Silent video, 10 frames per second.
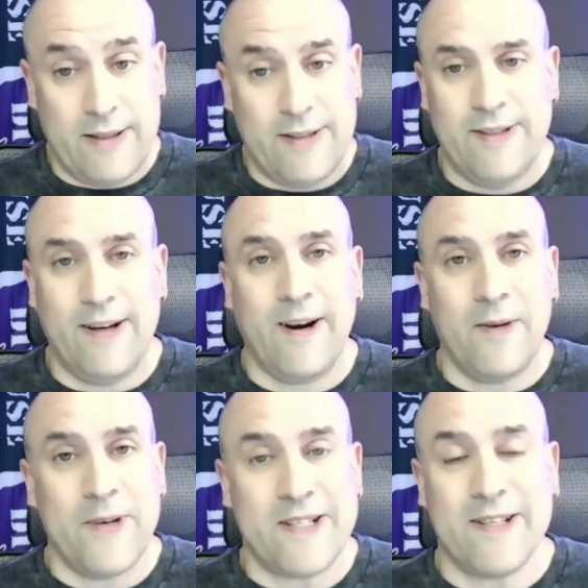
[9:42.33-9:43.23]

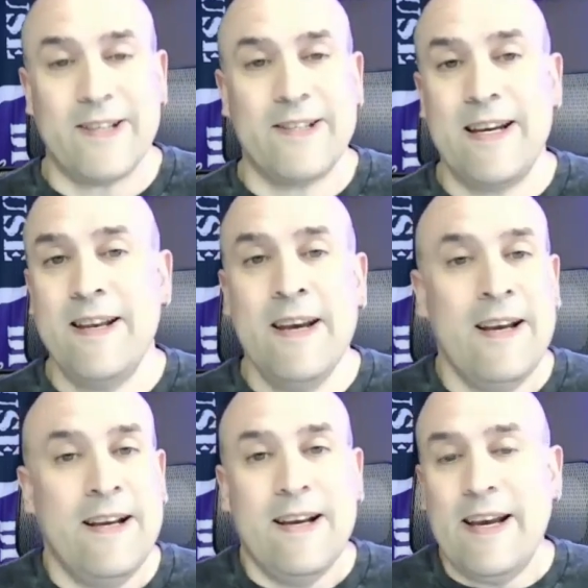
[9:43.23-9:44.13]
RB 16.
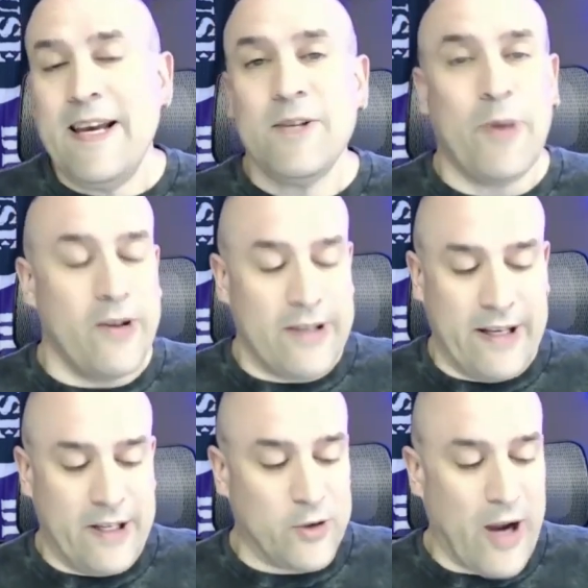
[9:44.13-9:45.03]
He's barely
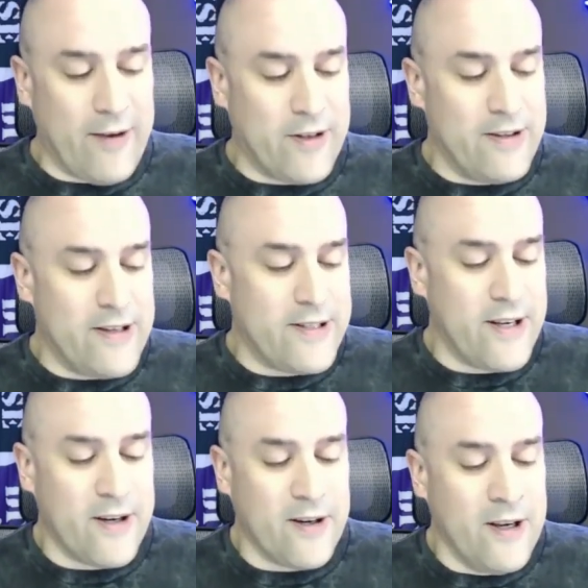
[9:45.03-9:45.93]
getting drafted this
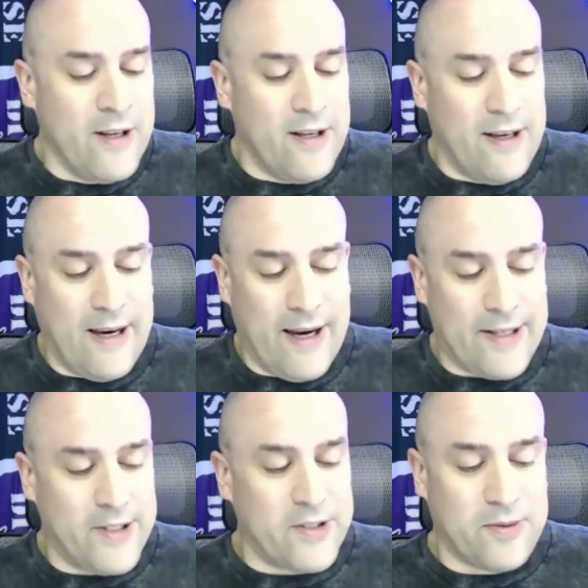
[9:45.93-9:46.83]
year.
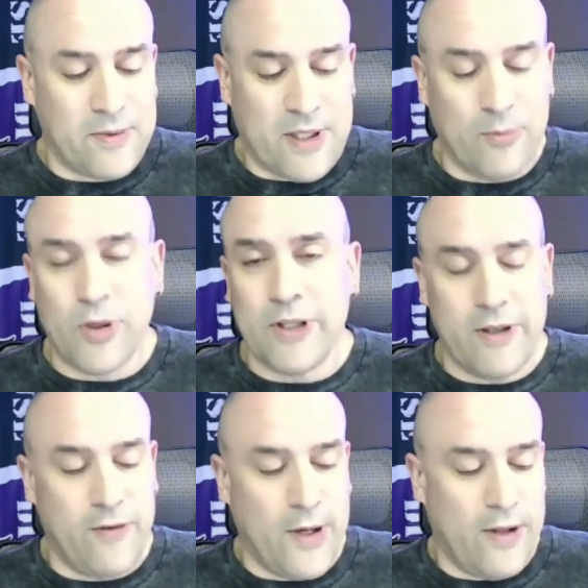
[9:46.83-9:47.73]
Just completely
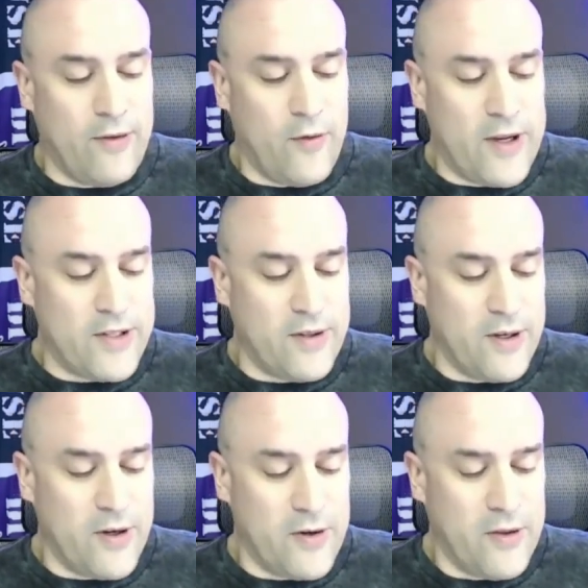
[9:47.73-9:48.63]
fell off the face of the
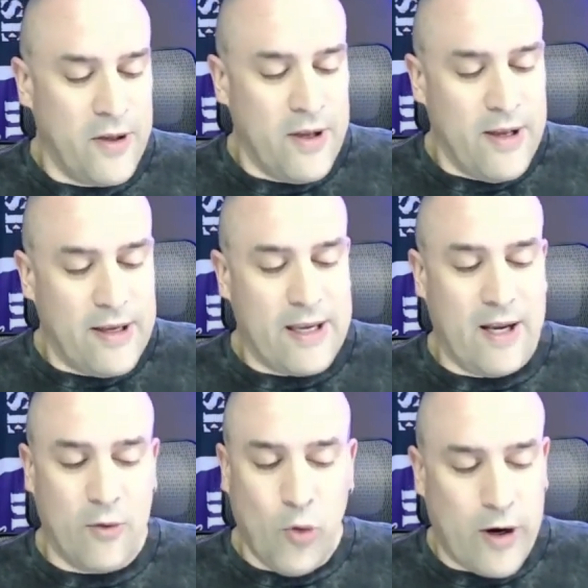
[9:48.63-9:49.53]
earth.
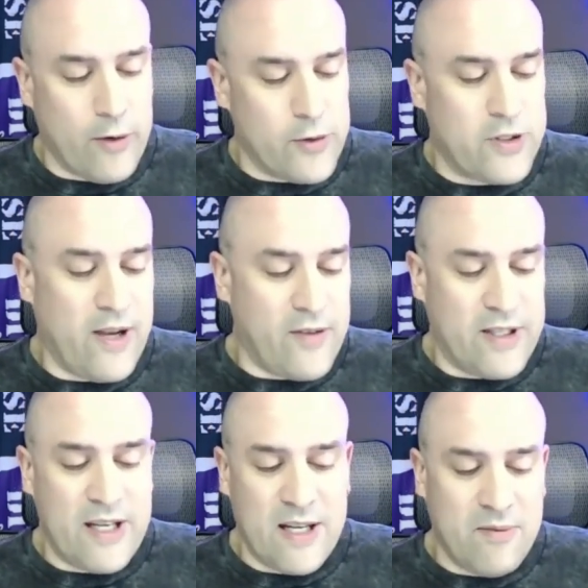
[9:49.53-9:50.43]
Kenneth Walker was
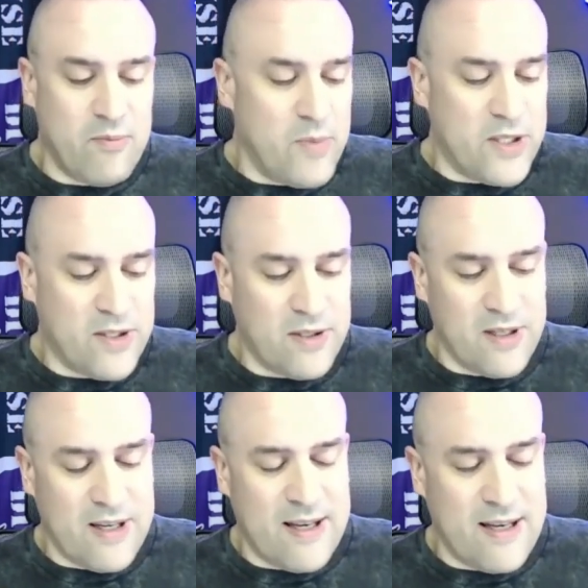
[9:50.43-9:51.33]
17. Missed
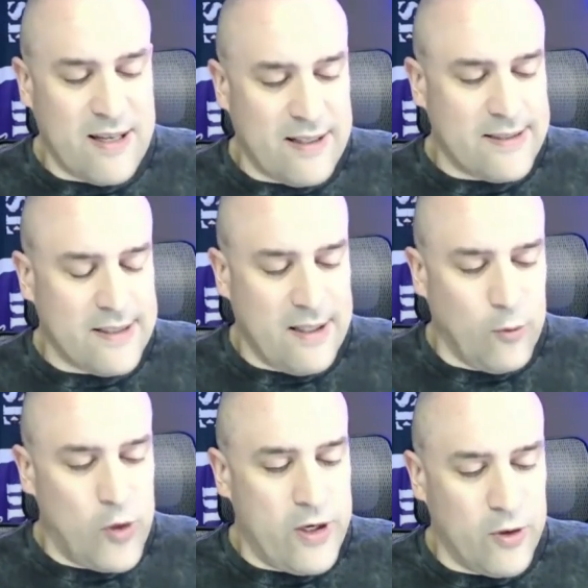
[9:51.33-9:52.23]
a
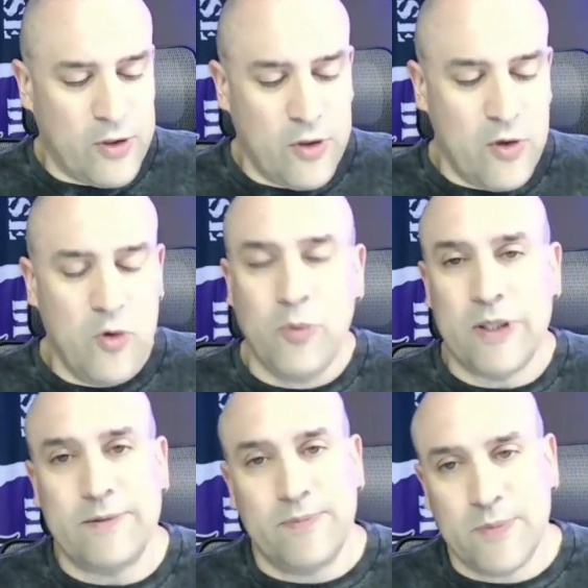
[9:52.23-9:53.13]
week or 2,
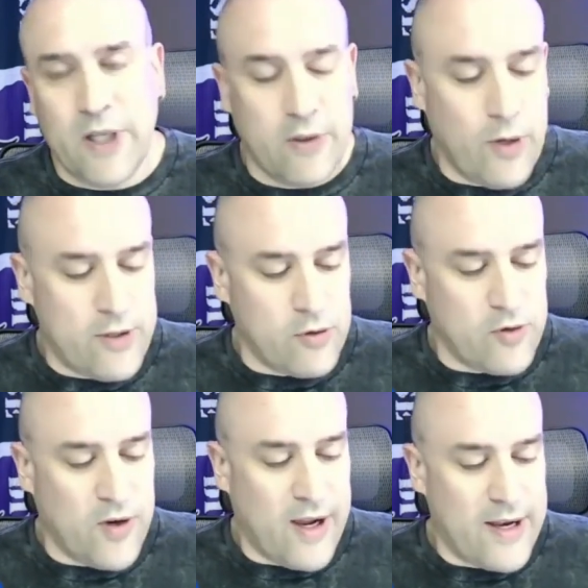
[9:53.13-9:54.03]
but otherwise was
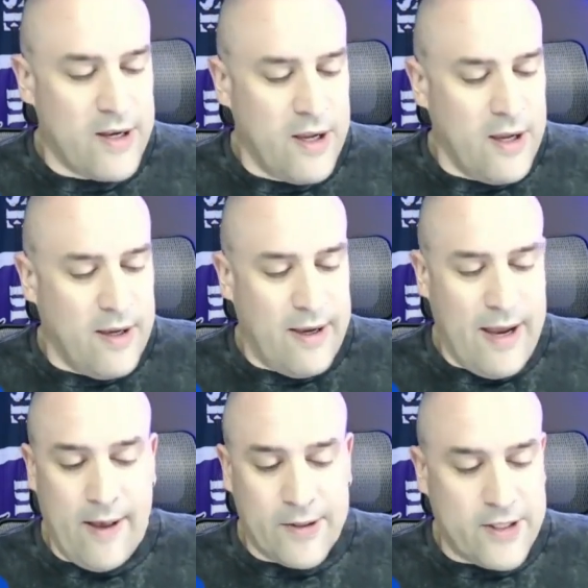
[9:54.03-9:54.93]
fine.
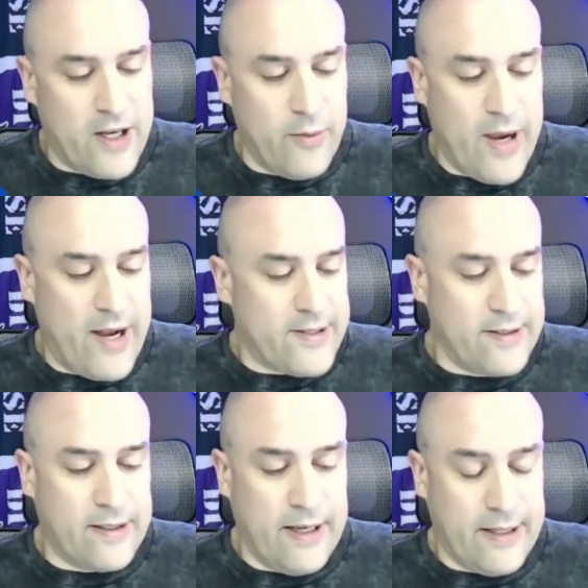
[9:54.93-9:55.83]
Alexander
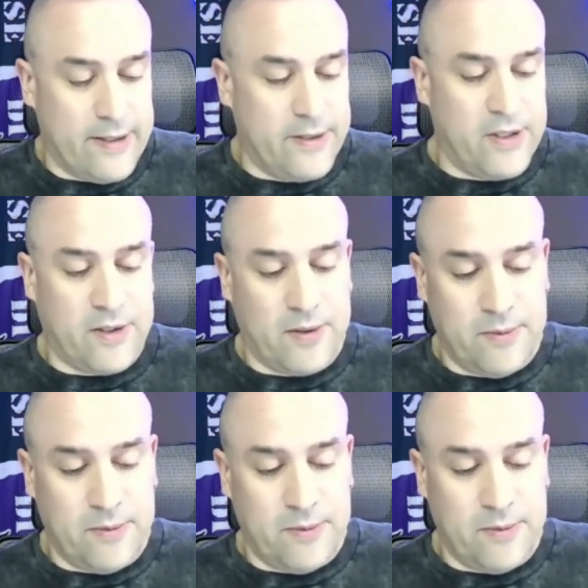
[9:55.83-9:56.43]
Mattison kind of just